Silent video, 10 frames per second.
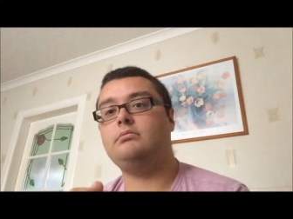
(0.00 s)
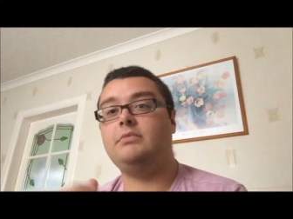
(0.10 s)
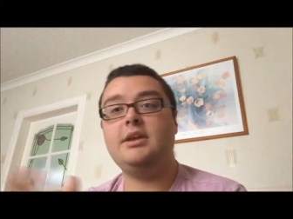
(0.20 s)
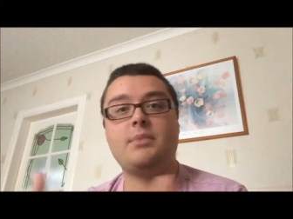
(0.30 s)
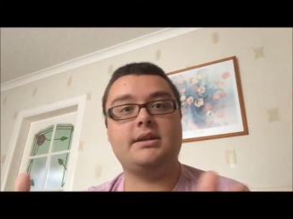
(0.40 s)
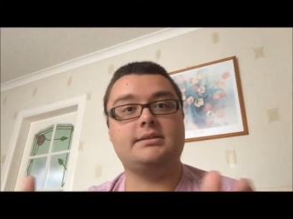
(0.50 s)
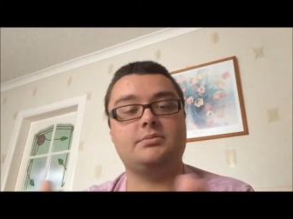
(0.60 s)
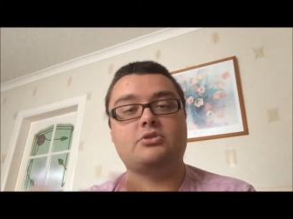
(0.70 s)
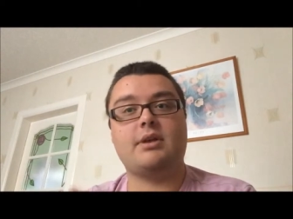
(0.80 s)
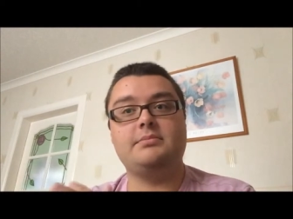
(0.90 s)
they might
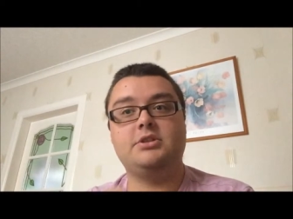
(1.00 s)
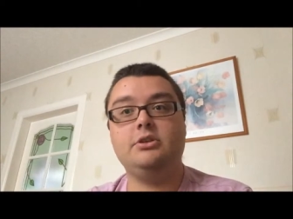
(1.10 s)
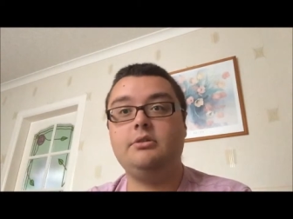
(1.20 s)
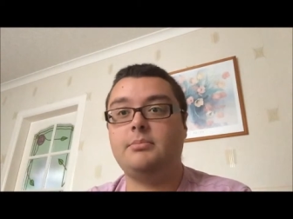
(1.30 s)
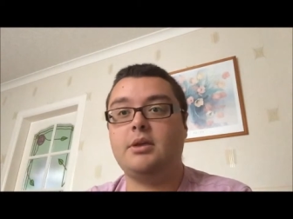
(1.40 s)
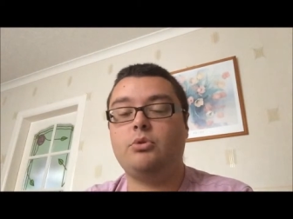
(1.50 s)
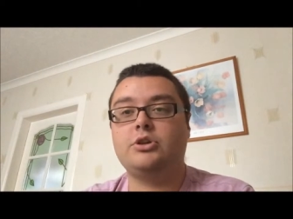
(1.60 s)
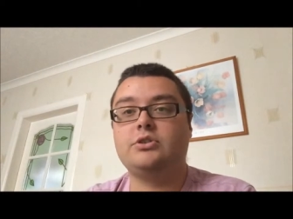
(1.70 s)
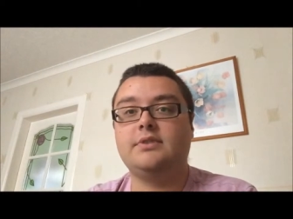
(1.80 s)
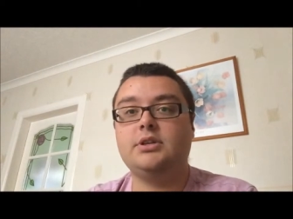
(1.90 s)
subscribe to you, they might
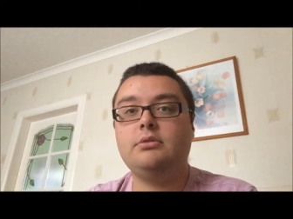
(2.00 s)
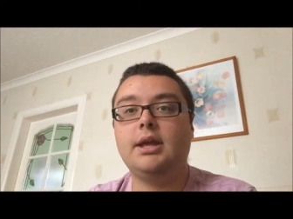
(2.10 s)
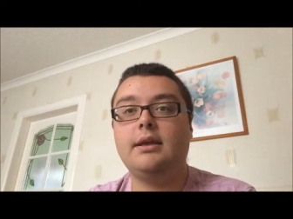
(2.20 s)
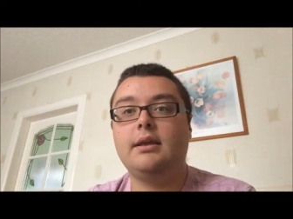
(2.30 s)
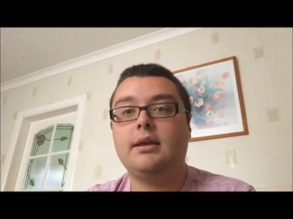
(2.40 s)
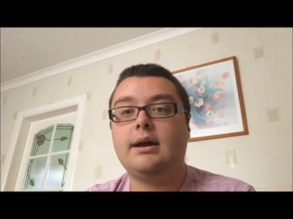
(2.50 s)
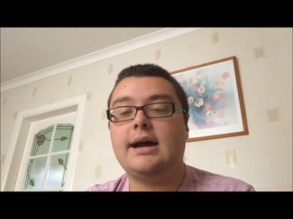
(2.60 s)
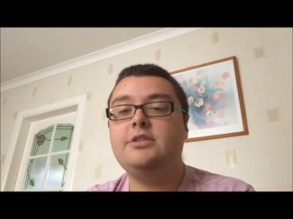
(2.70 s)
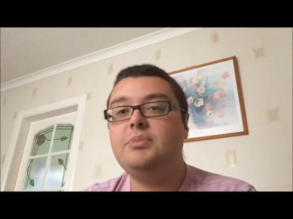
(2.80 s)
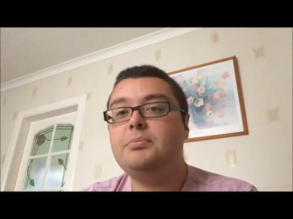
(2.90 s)
watch your video,
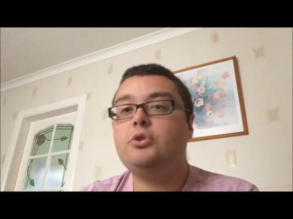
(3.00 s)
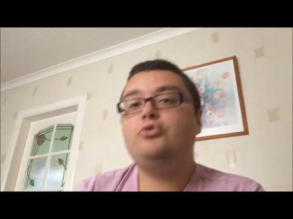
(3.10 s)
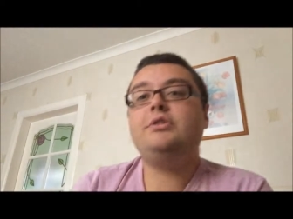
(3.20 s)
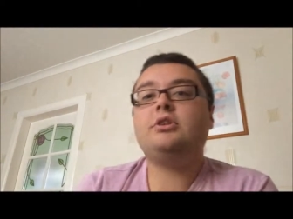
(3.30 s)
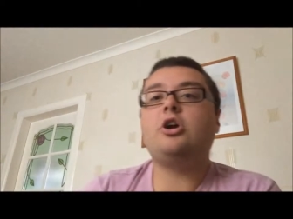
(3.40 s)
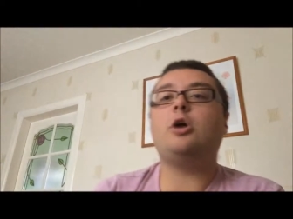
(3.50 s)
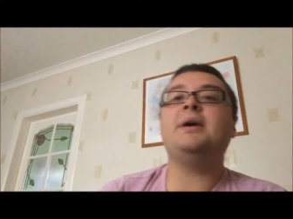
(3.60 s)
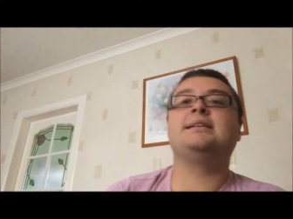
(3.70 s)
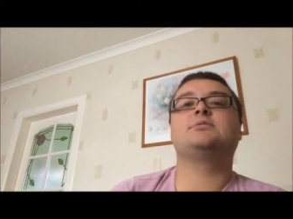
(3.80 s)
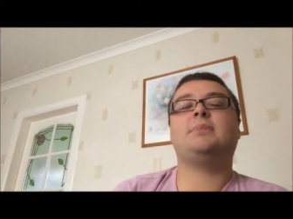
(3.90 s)
and the people who read the
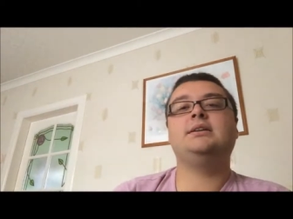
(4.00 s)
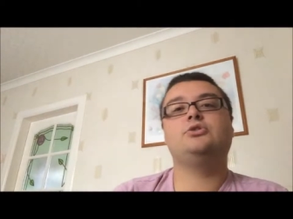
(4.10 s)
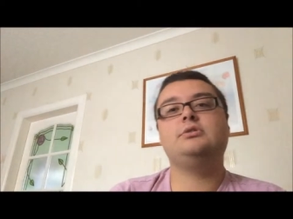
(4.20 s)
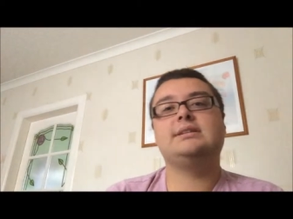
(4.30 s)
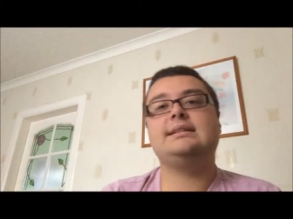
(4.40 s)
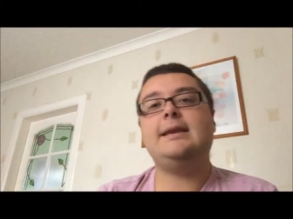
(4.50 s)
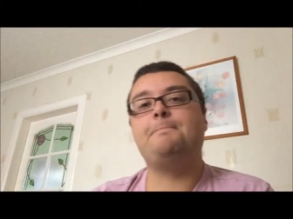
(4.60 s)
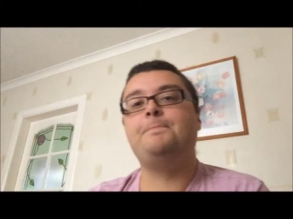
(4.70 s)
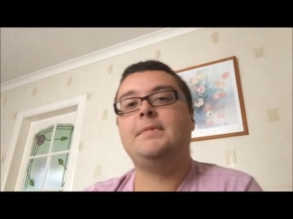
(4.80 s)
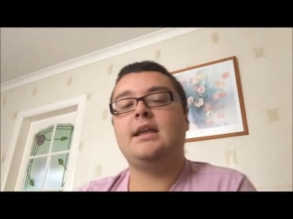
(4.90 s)
comments might do the
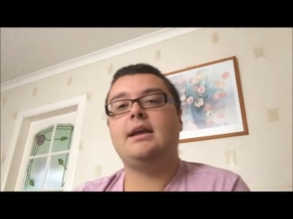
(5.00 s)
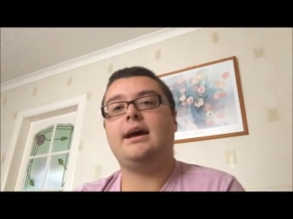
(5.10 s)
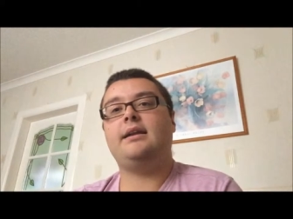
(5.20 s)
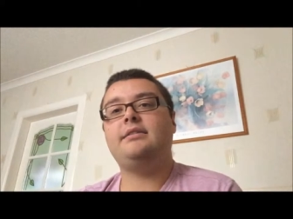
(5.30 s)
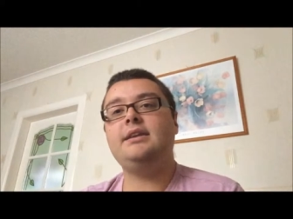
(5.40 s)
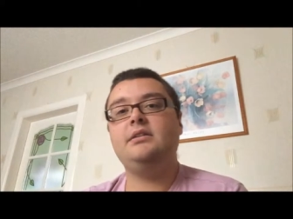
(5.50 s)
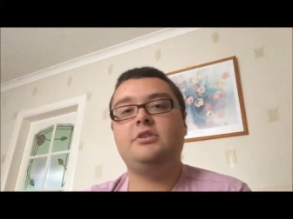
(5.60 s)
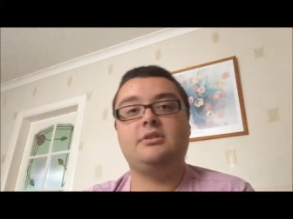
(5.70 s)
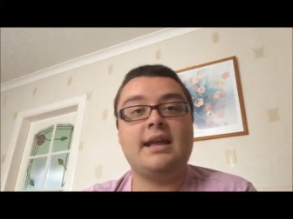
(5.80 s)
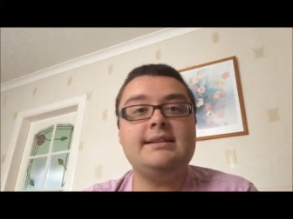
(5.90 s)
same. And I think
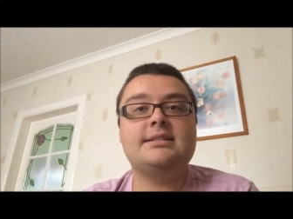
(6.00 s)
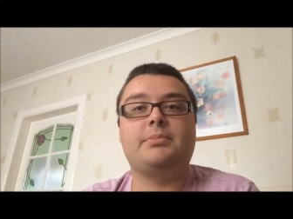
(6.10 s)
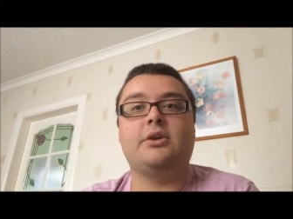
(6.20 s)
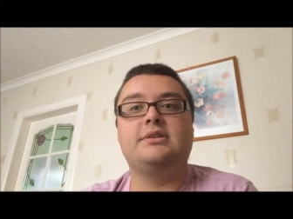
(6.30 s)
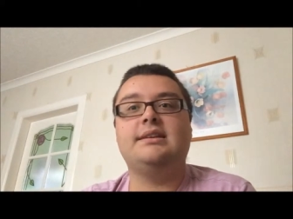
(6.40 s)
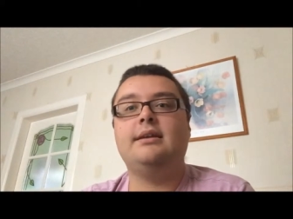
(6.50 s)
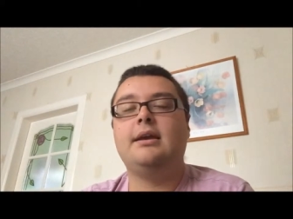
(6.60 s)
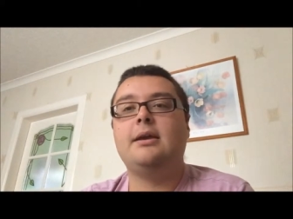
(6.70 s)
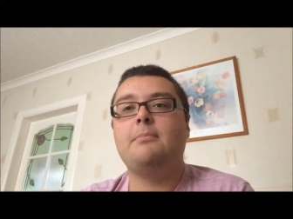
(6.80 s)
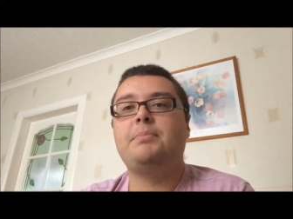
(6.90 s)
if you're nice about it,
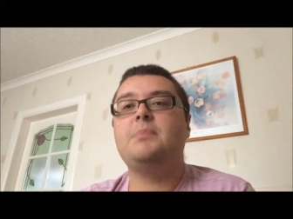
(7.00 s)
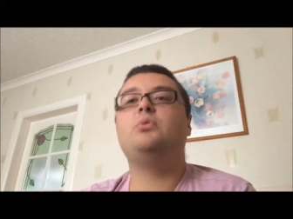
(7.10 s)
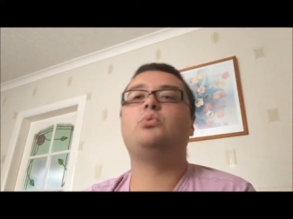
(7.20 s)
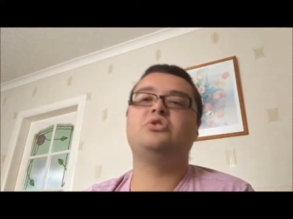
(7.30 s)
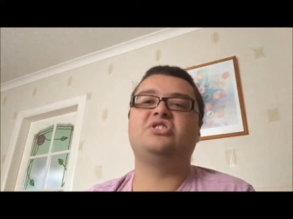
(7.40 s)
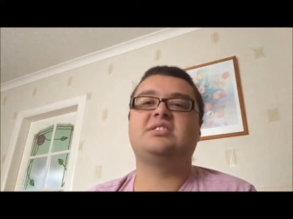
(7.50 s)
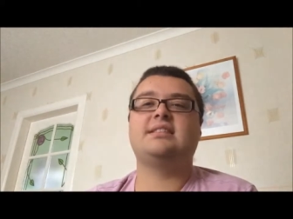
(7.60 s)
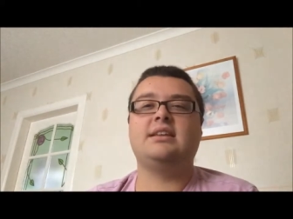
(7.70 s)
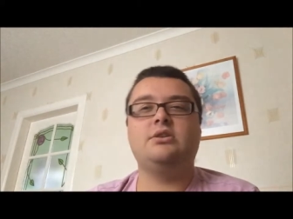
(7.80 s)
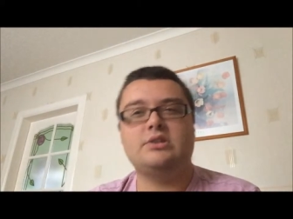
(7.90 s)
people won't just
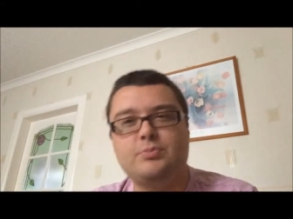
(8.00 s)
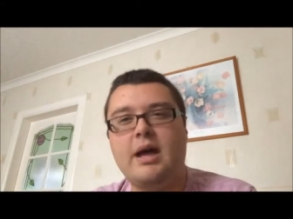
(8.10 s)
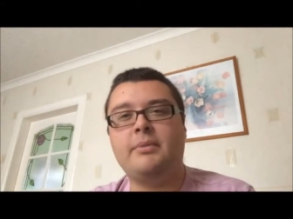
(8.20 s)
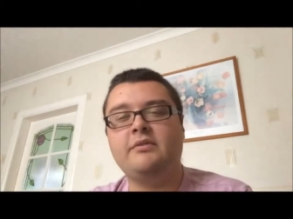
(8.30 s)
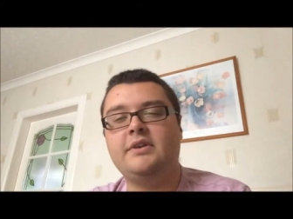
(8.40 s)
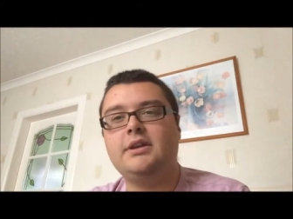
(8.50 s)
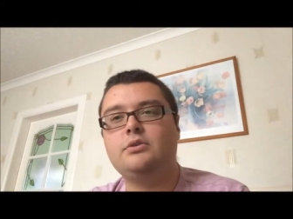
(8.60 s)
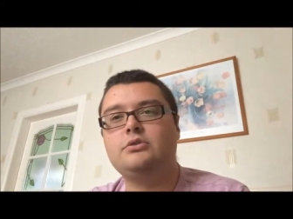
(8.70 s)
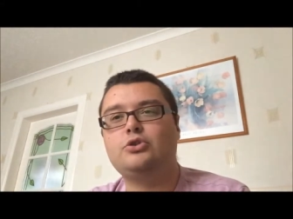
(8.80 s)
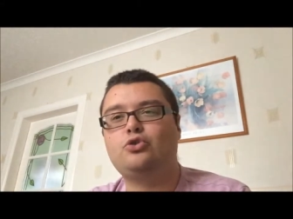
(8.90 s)
think you're spamming
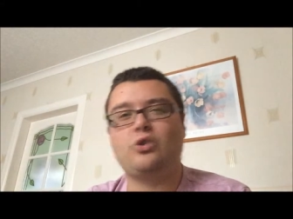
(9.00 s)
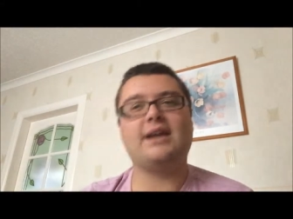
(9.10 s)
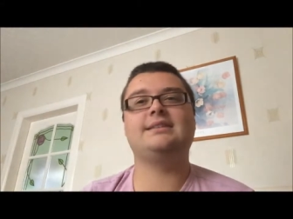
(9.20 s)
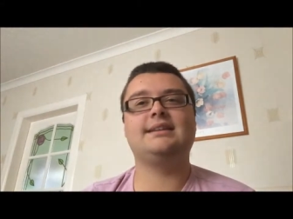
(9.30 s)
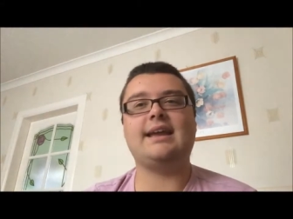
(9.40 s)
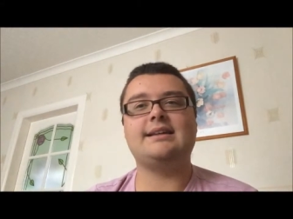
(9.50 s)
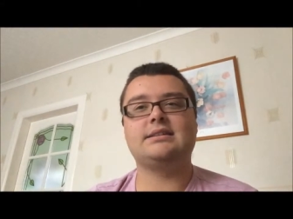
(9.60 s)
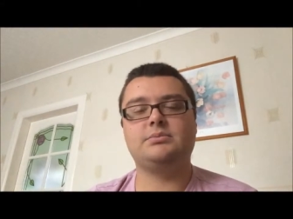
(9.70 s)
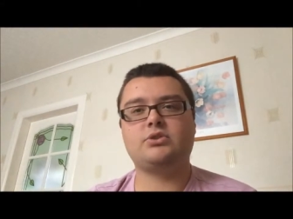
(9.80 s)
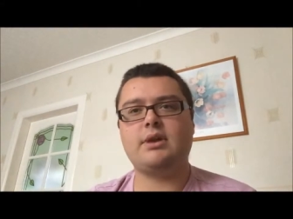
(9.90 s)
videos trying to get
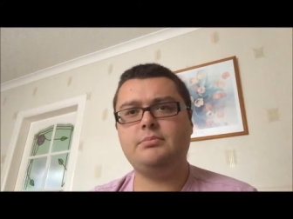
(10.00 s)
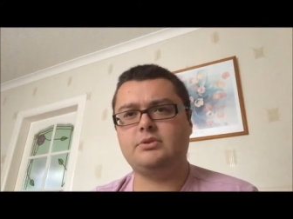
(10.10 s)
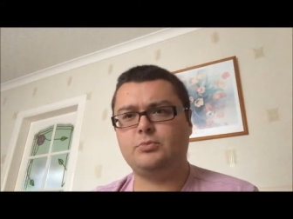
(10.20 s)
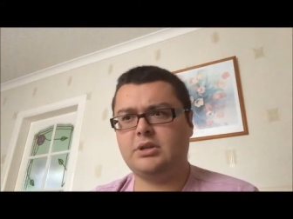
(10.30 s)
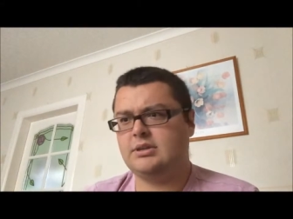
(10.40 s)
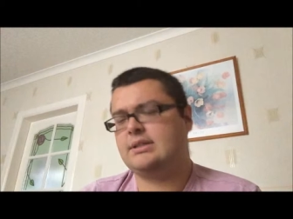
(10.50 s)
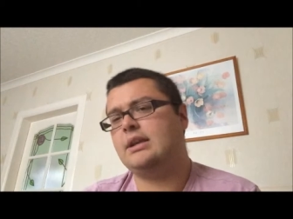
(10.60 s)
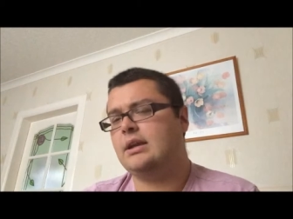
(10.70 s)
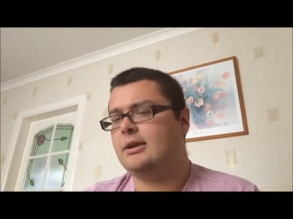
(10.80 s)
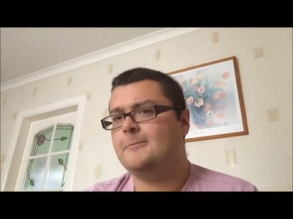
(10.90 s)
subscribers, because
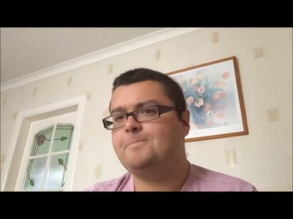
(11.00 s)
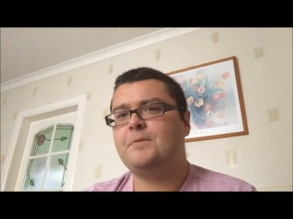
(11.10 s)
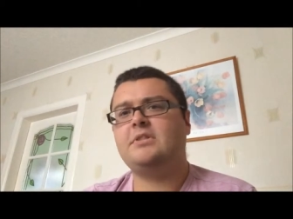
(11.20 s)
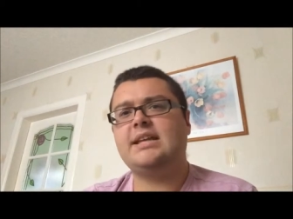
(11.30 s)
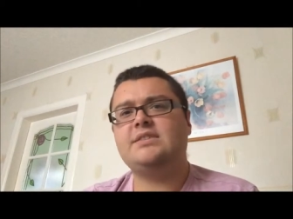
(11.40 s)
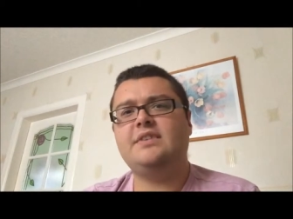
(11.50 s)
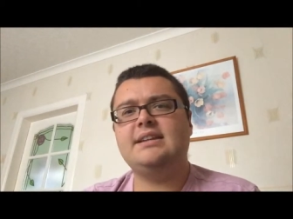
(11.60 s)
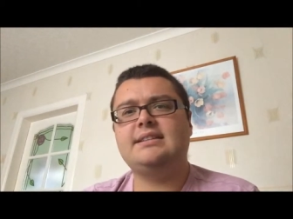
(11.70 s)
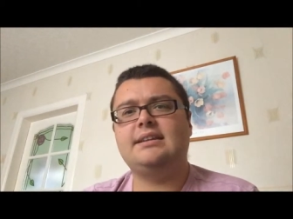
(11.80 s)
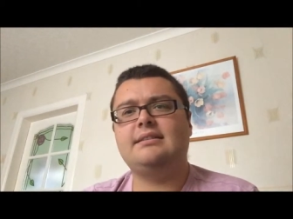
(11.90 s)
let's
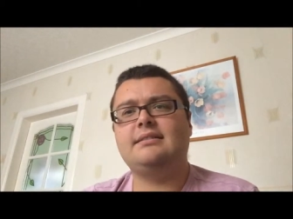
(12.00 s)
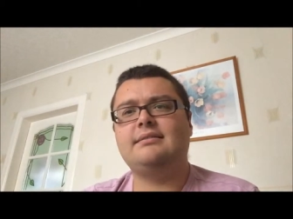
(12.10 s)
face it,